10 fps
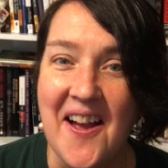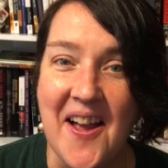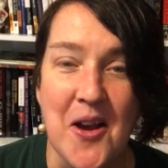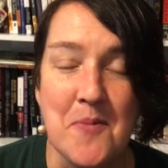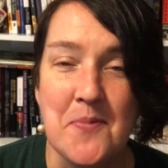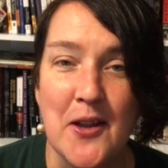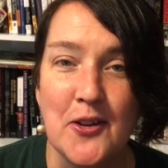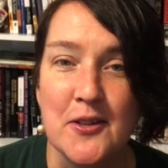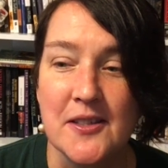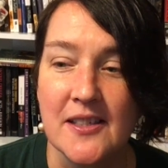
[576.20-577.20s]
I hope that
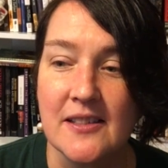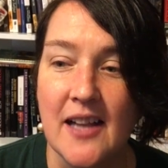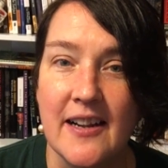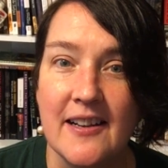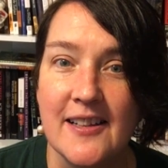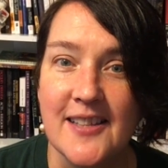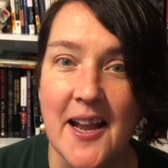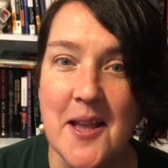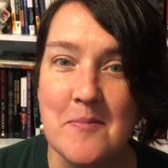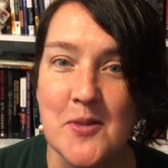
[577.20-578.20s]
you're as excited as
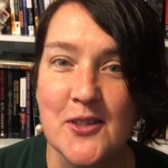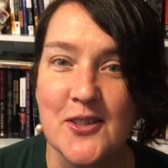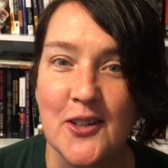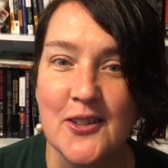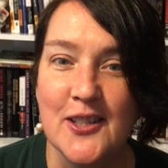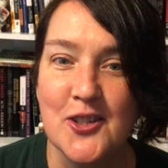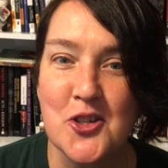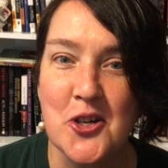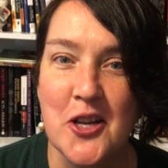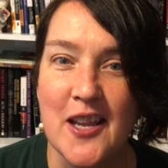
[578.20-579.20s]
I am to start this
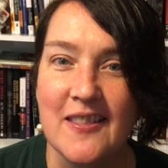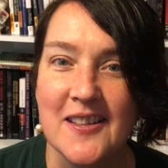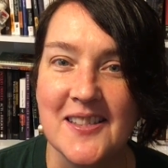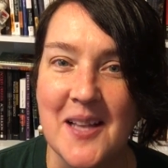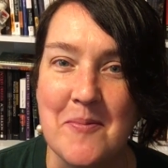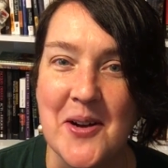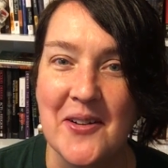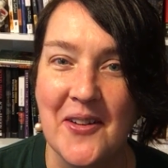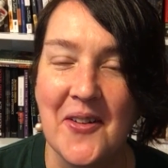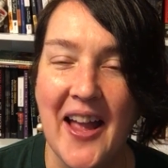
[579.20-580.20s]
journey this
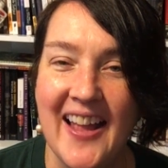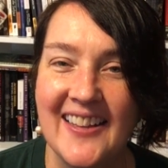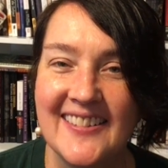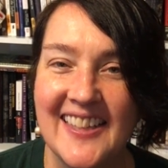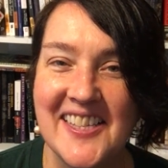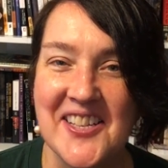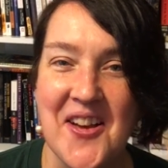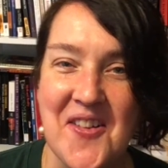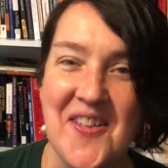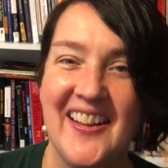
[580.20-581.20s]
summer. Okay, let's
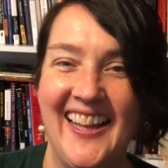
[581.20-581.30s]
go.